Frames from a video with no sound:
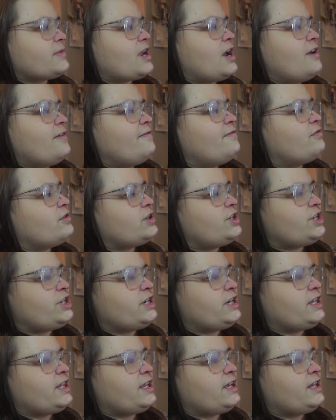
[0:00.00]

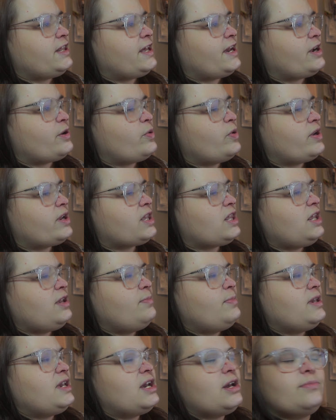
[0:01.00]
Unfortunately, that quickly
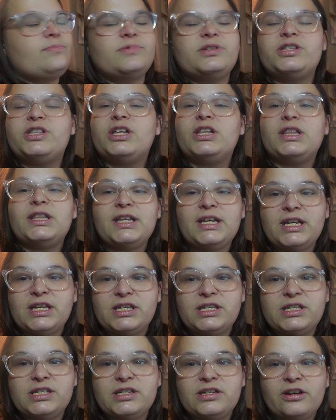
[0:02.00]
becomes the
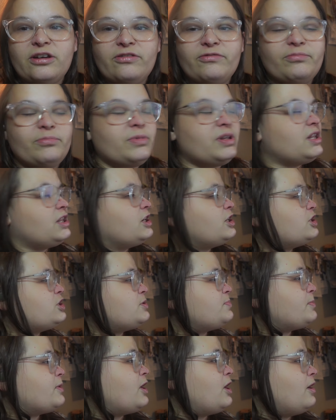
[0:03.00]
least of
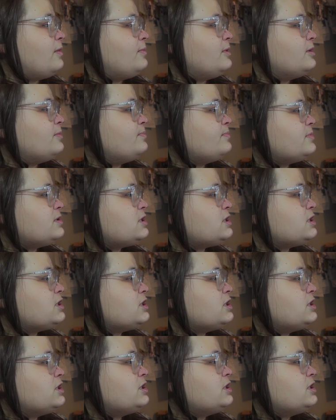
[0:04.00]
Miller's problems.
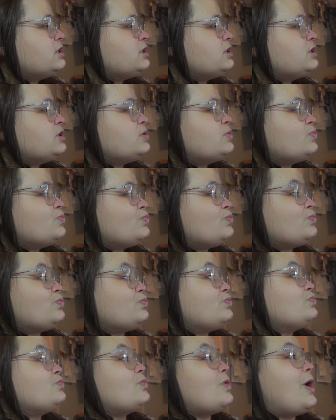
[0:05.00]

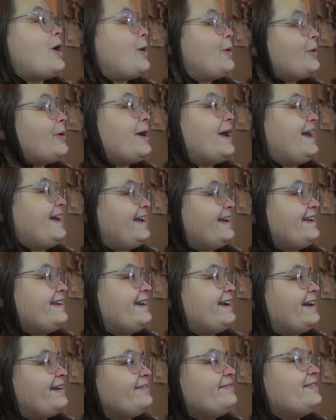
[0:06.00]
Okay,
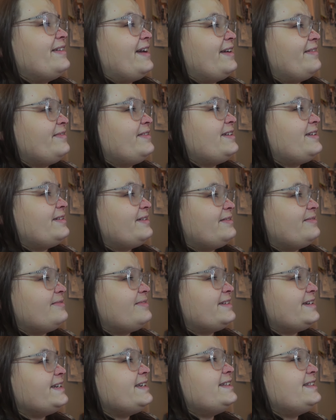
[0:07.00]
I'm gonna
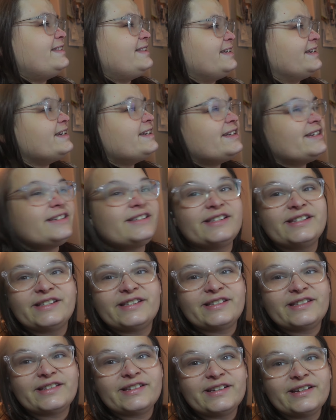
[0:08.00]
read
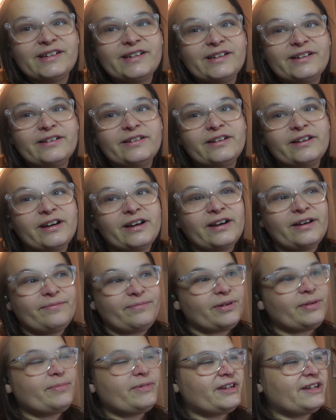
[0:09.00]
this. I'm
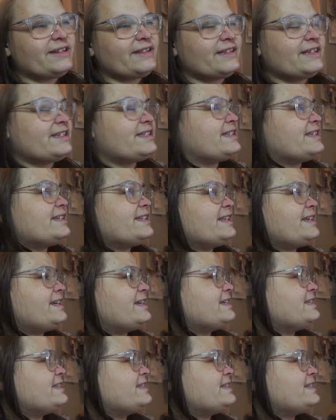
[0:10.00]
probably going to listen, like